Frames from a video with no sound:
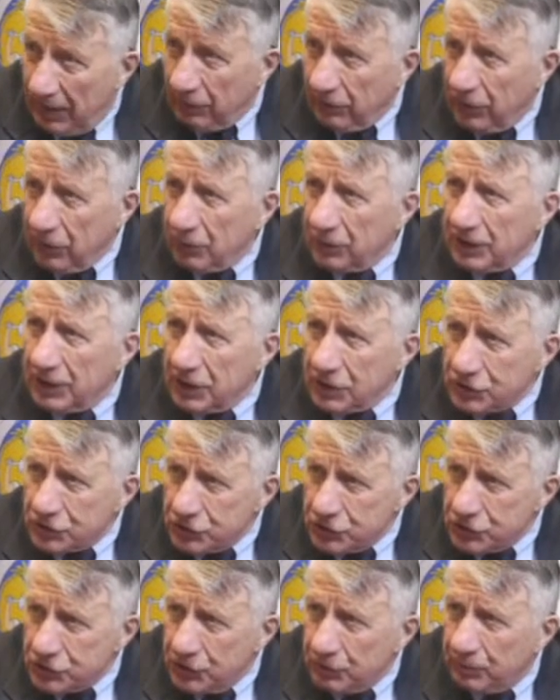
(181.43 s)
of the
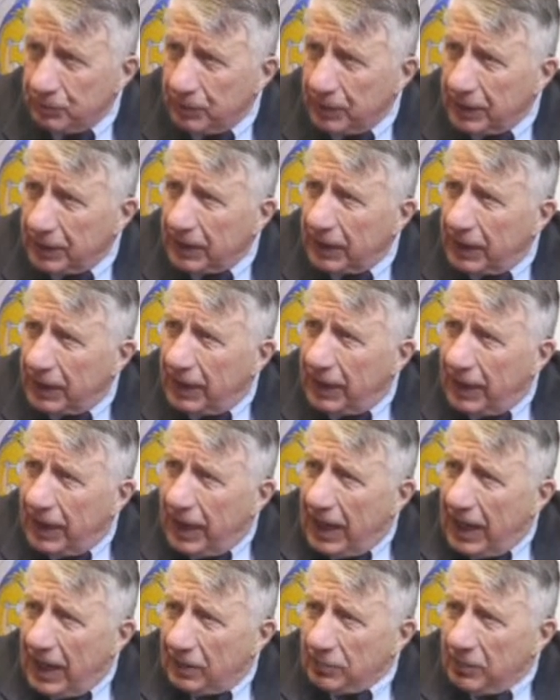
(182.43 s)
relationship, and
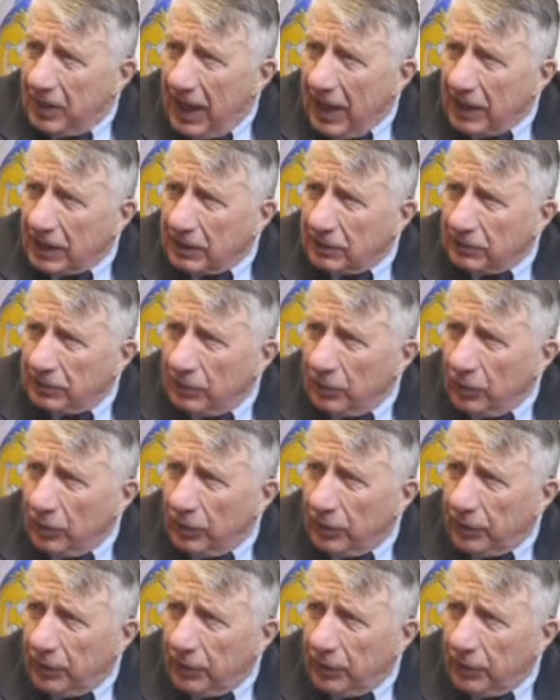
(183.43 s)
back and forth.